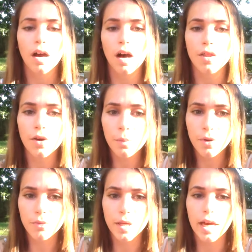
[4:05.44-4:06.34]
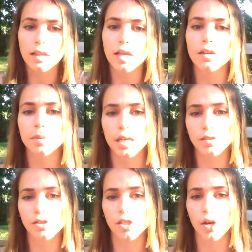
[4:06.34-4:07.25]
Although improvement had later begun
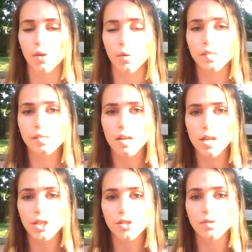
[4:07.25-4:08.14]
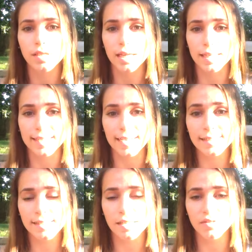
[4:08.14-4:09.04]
to show, there were still issues like in
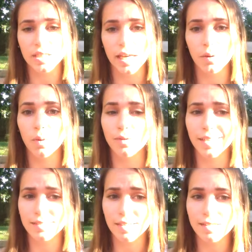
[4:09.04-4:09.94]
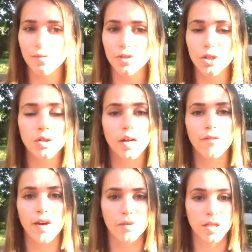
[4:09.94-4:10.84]
1978 when residents of New York
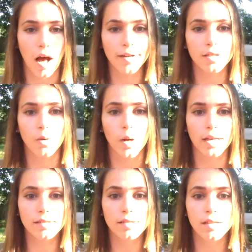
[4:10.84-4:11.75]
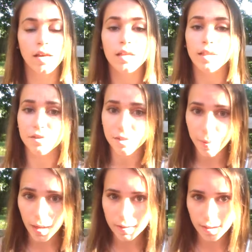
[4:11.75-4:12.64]
found toxic waste that was
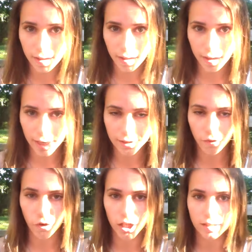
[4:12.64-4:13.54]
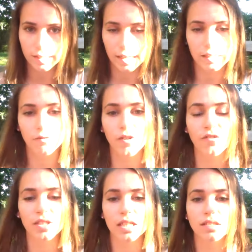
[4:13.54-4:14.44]
deposited in the 1940s and
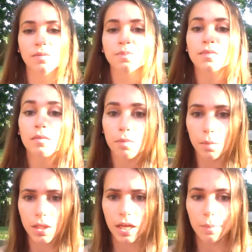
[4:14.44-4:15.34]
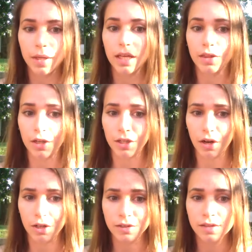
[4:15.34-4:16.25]
1950s bubbling up in their
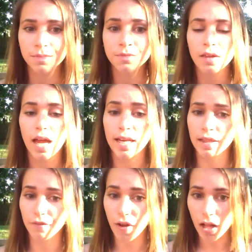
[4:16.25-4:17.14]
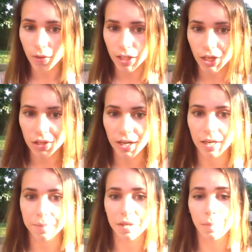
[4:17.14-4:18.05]
yards. And in the following year, there
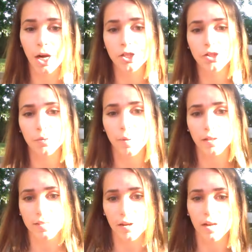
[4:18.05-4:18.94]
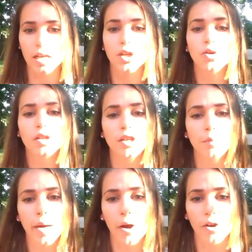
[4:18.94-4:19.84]
had been a partial meltdown at a
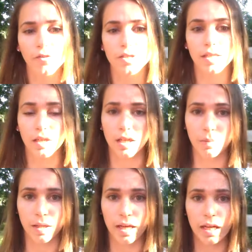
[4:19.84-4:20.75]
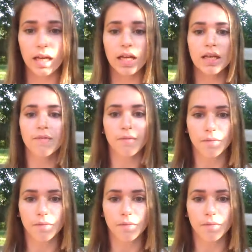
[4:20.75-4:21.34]
nuclear power facility plant in